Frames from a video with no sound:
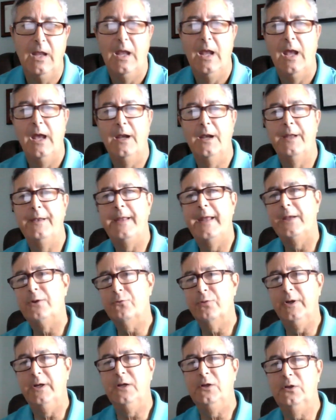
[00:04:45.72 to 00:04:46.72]
And on that
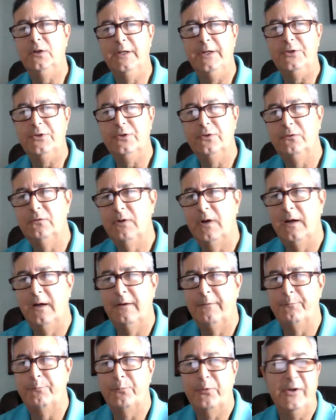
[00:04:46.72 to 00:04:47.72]
critical issue
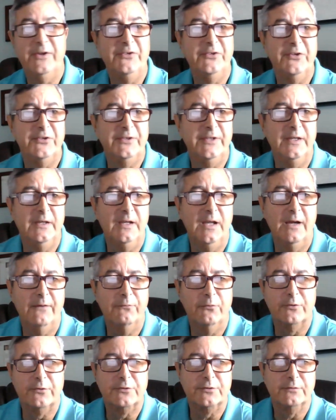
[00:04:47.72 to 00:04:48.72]
of pre-existing
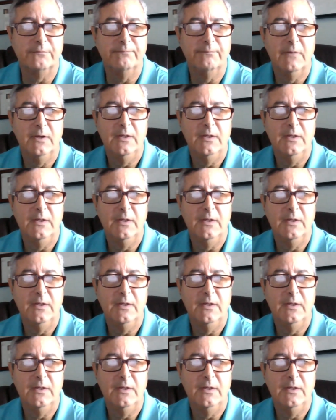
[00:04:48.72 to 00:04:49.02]
coverage,